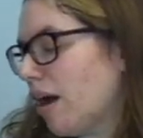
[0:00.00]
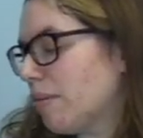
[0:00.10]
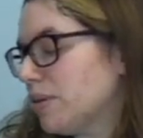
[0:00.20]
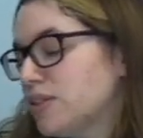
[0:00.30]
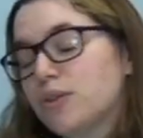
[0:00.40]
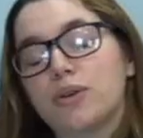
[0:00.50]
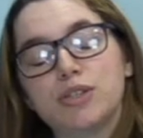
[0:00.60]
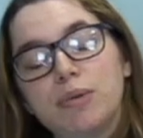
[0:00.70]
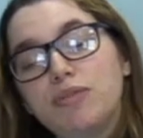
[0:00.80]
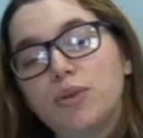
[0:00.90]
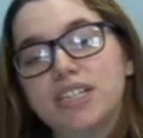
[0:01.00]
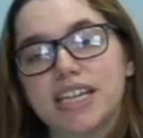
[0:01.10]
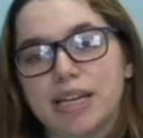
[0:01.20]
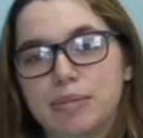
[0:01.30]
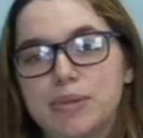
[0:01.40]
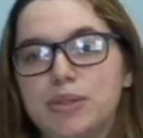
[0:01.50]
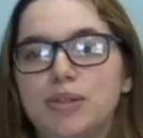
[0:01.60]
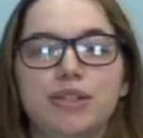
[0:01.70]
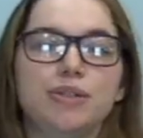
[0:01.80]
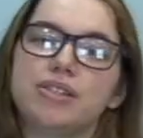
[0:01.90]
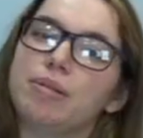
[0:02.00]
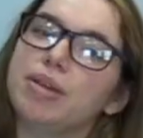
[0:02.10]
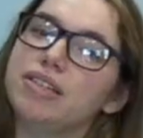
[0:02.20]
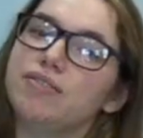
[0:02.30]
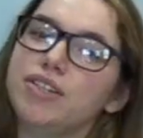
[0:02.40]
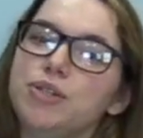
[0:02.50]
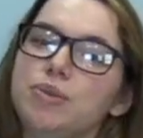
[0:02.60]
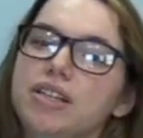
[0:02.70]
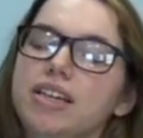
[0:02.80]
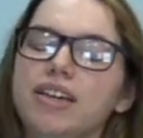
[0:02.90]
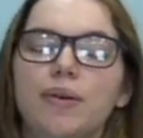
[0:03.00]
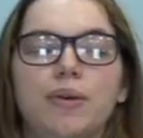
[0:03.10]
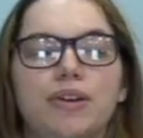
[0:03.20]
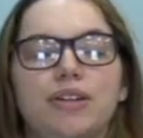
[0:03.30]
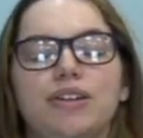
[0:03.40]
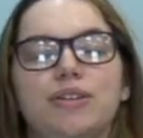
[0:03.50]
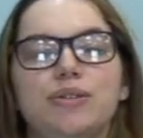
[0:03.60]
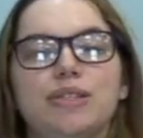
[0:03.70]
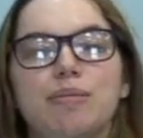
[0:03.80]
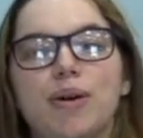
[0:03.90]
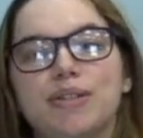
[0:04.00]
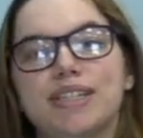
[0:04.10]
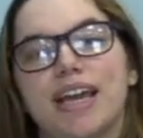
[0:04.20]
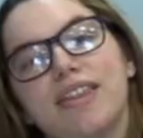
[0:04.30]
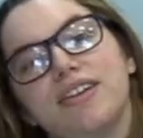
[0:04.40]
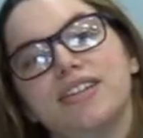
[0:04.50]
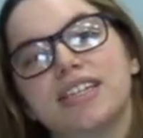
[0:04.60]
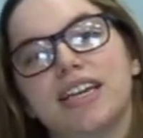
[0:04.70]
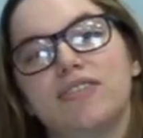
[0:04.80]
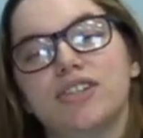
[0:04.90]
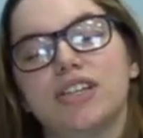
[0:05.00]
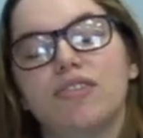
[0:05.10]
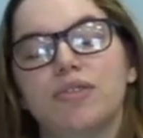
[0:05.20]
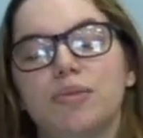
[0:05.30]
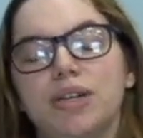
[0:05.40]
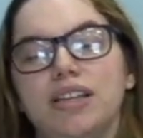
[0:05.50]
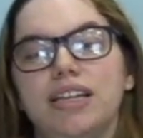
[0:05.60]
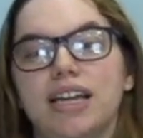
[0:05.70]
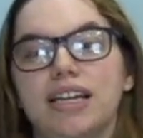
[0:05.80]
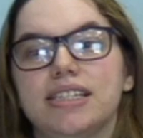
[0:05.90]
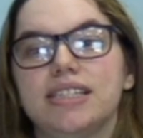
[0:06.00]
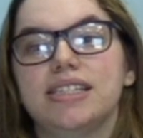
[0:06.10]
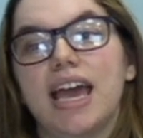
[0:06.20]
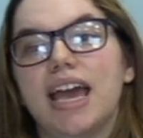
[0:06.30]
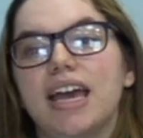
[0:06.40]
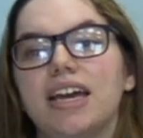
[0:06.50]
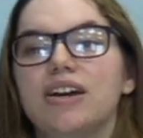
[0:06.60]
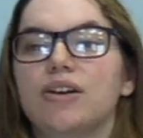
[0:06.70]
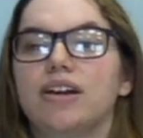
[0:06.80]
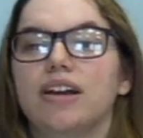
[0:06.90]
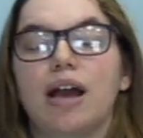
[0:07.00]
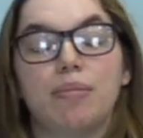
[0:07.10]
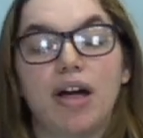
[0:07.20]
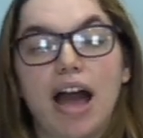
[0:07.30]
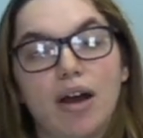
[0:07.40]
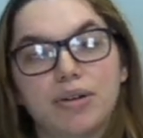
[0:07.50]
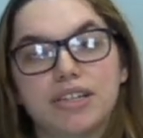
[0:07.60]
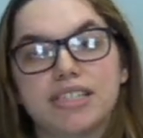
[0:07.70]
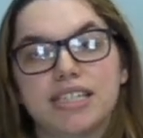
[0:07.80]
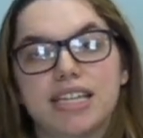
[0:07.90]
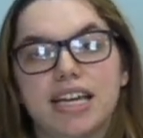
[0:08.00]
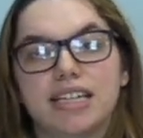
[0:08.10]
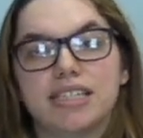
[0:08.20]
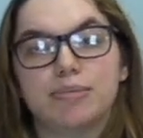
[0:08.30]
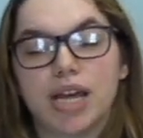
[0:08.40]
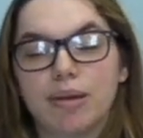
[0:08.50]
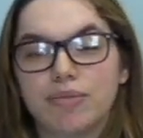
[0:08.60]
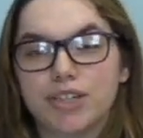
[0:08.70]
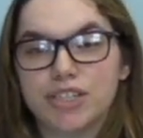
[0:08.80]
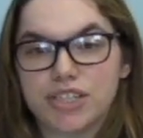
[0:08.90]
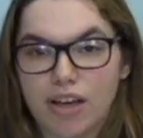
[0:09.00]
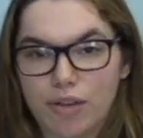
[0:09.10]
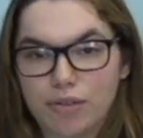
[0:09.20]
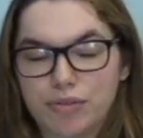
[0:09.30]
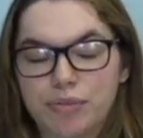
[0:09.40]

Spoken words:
But so those are my 4 tips. You can use them individually or you can use them all together to give yourself a really nice day or a couple hours to take some time for yourself.